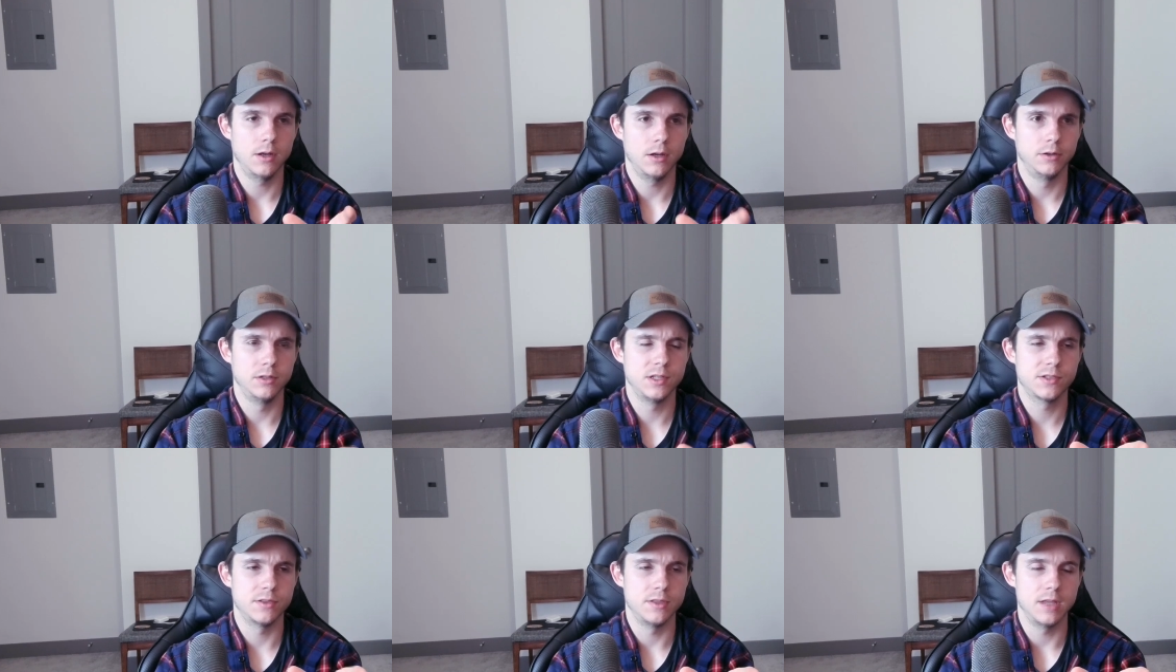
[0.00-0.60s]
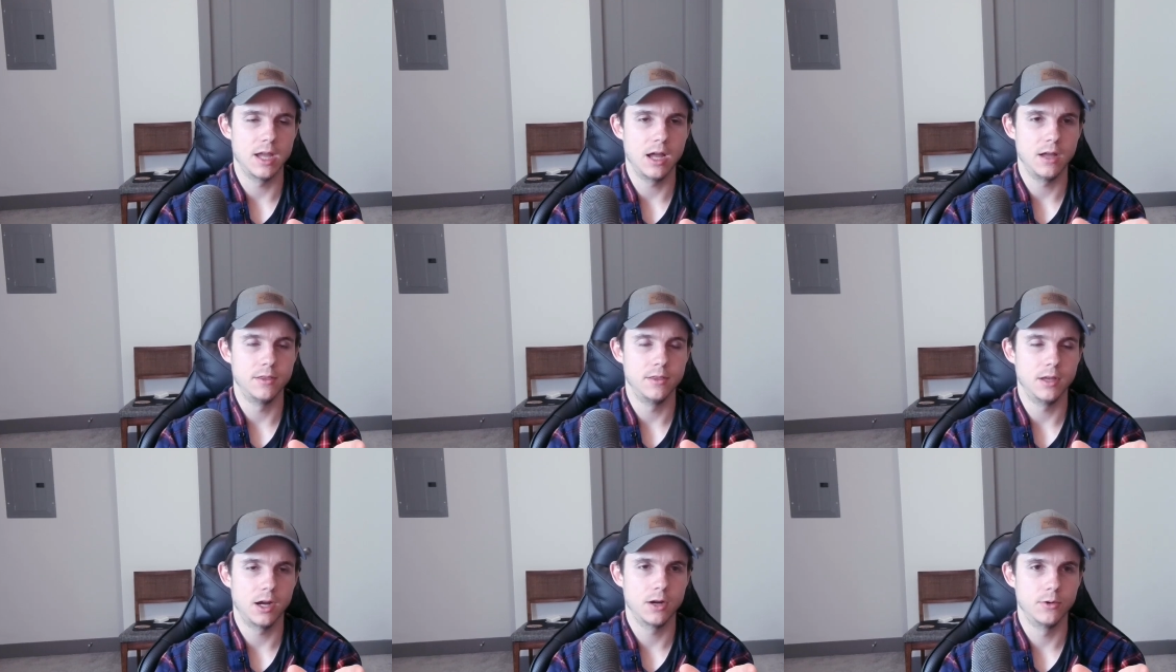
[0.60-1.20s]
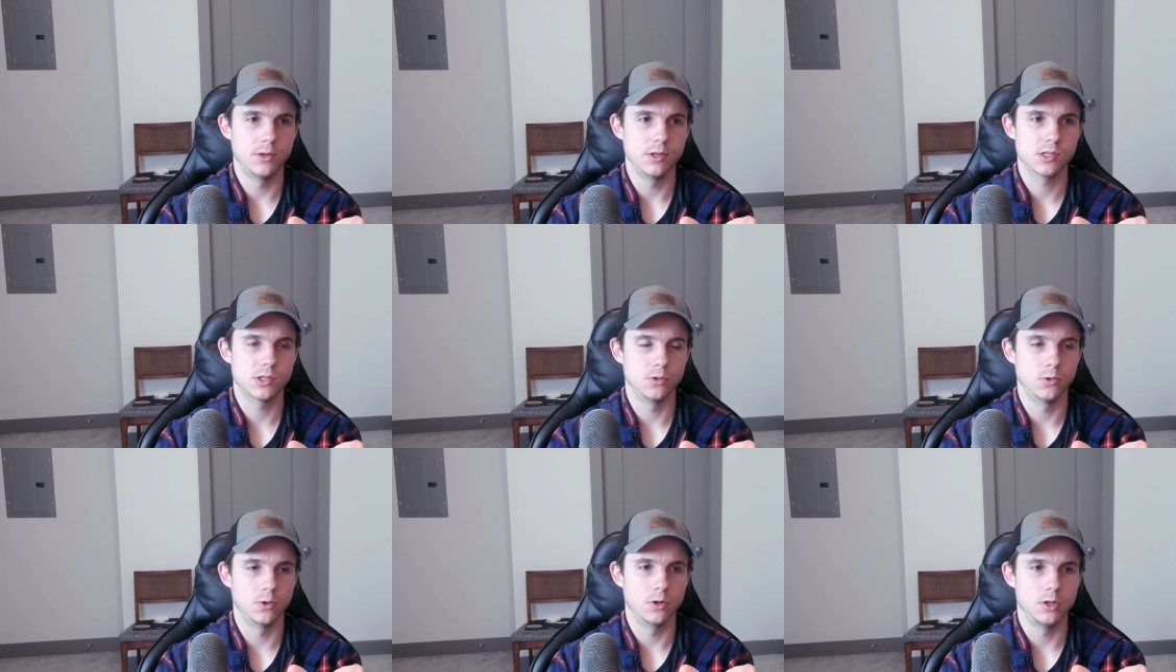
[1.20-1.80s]
least in the iOS
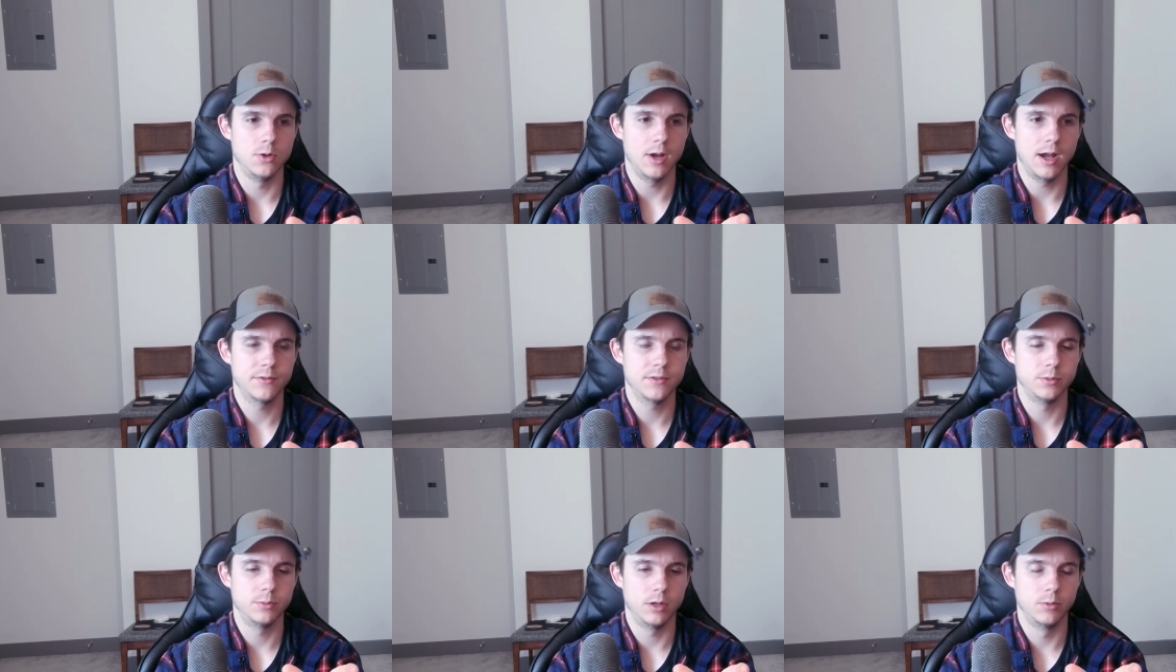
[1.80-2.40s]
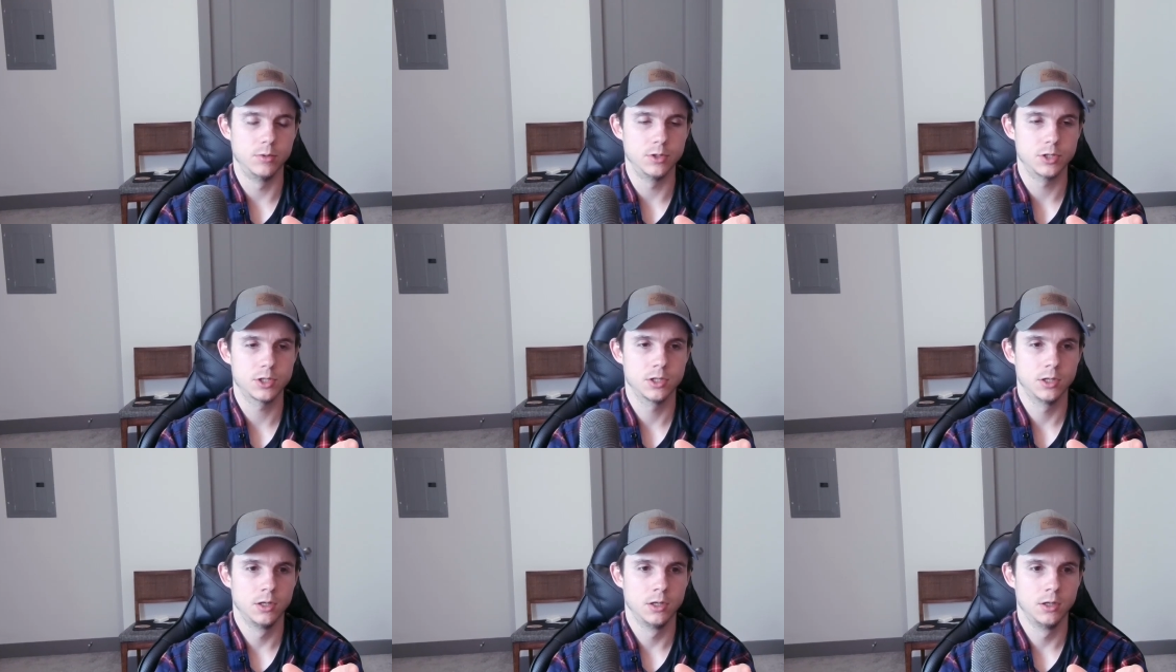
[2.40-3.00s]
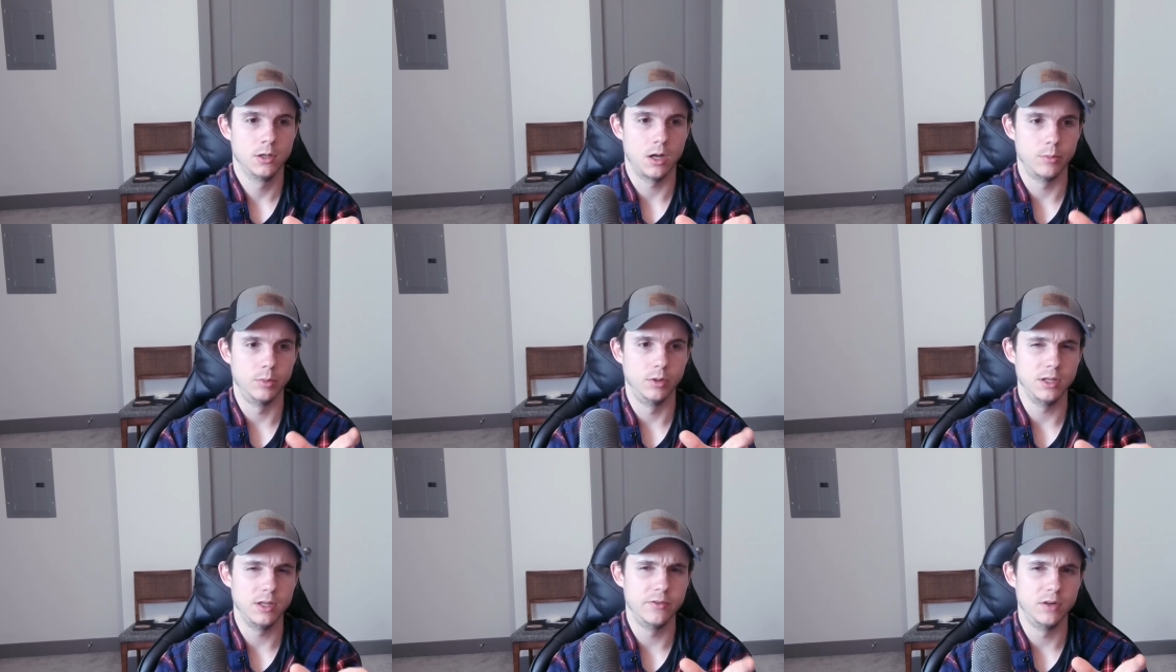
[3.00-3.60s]
store, you have to publish, I
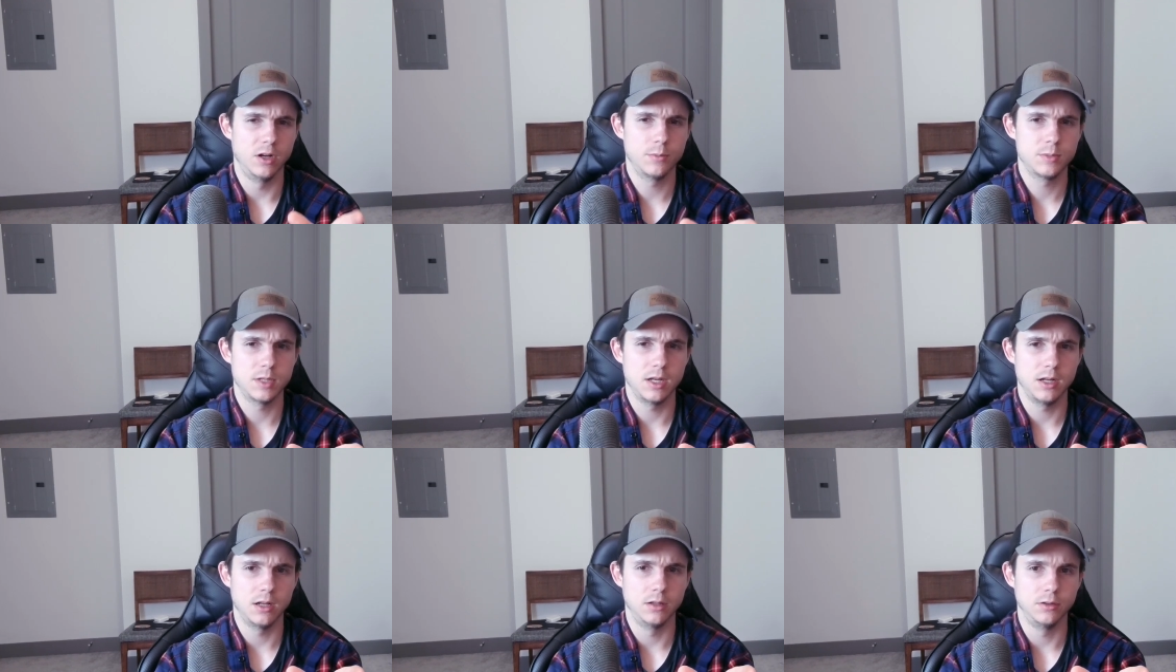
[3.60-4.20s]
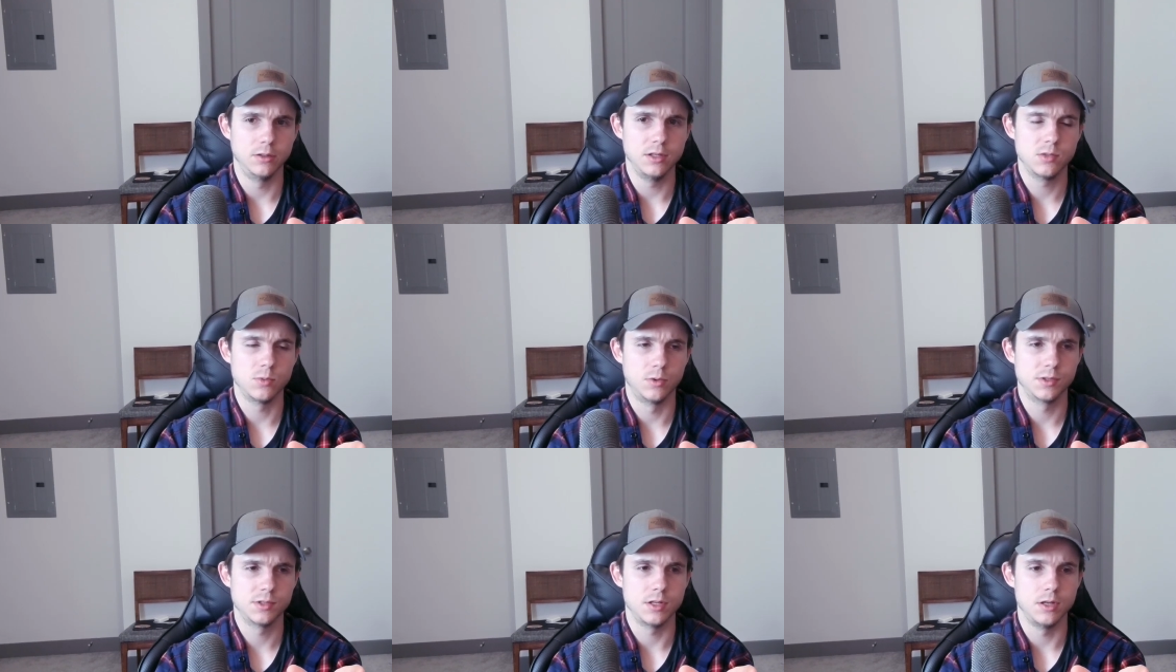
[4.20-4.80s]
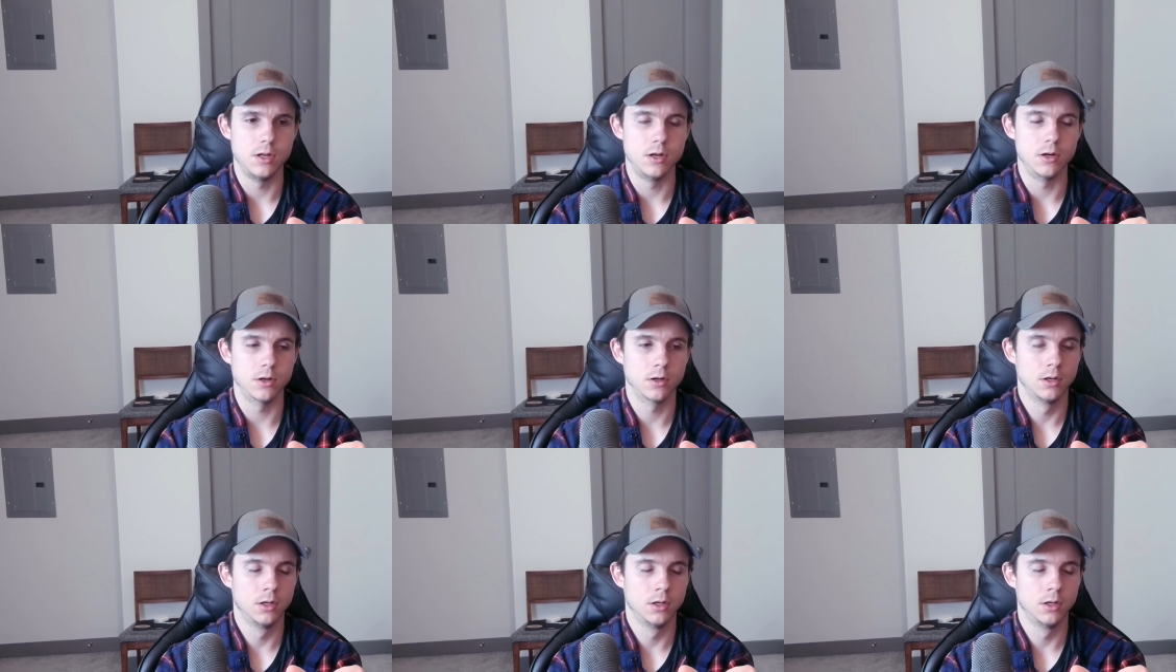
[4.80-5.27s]
believe, an update at least once a year.